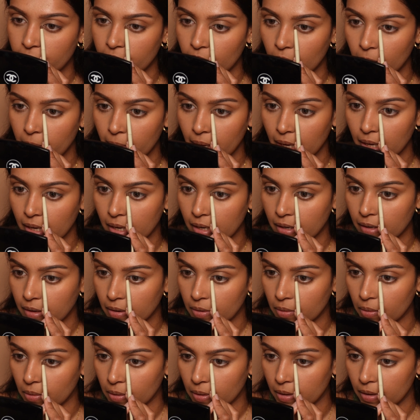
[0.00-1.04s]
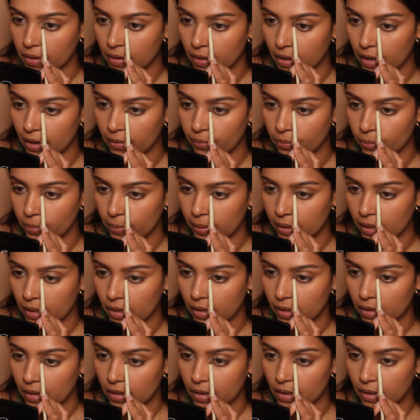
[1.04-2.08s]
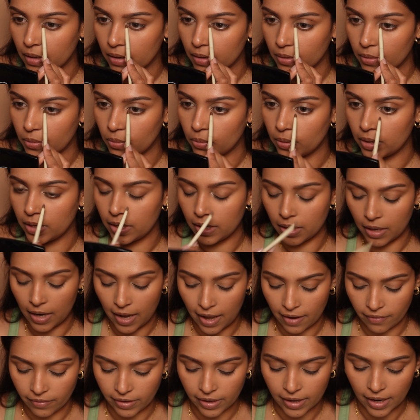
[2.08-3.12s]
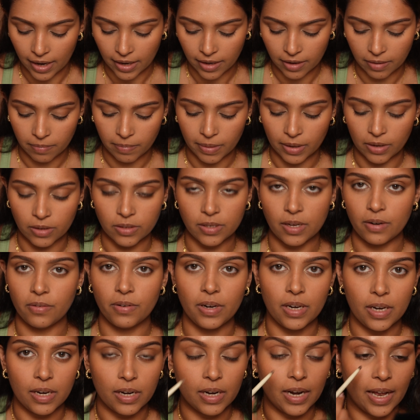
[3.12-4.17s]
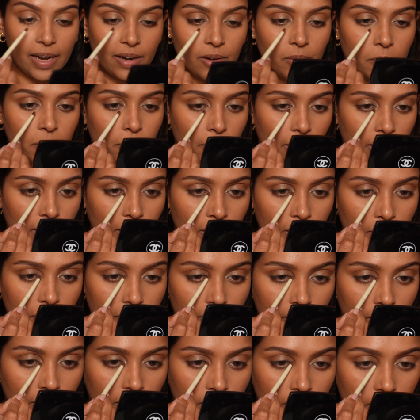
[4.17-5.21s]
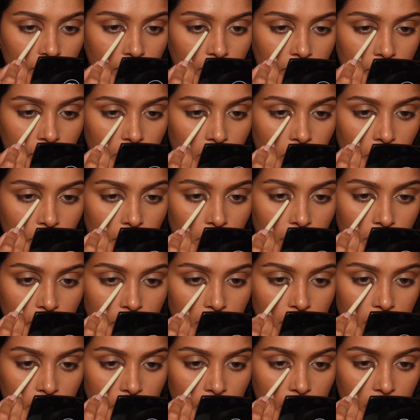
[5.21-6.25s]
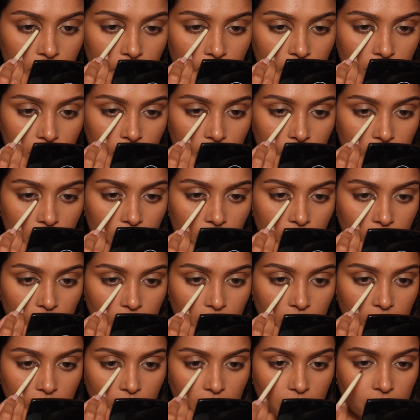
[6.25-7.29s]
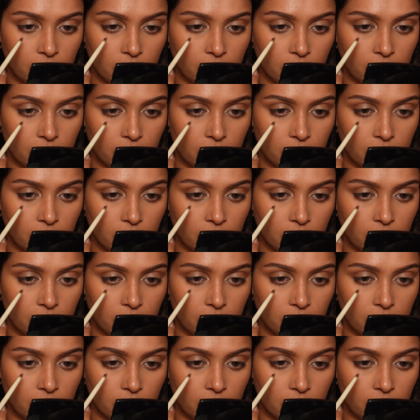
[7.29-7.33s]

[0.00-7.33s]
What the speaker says: for my inner corner, I will go a little heavy-handed because I really like to brighten up that inner corner. I